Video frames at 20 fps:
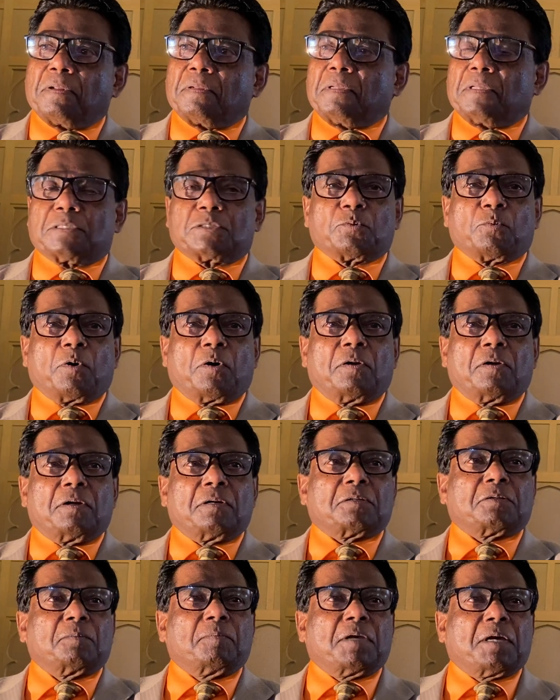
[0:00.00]
in this
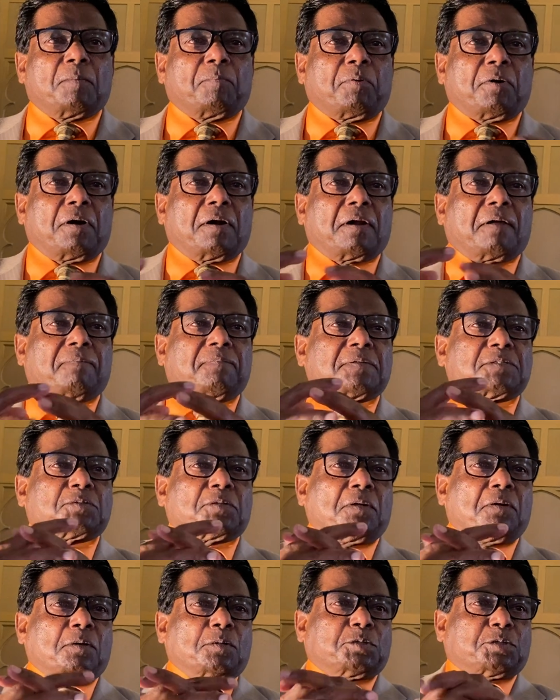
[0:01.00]
world to be a part of a
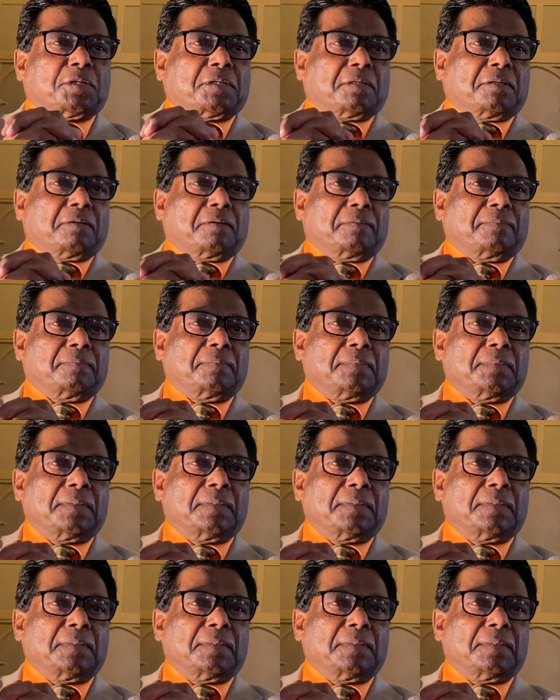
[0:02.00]
solution. You know.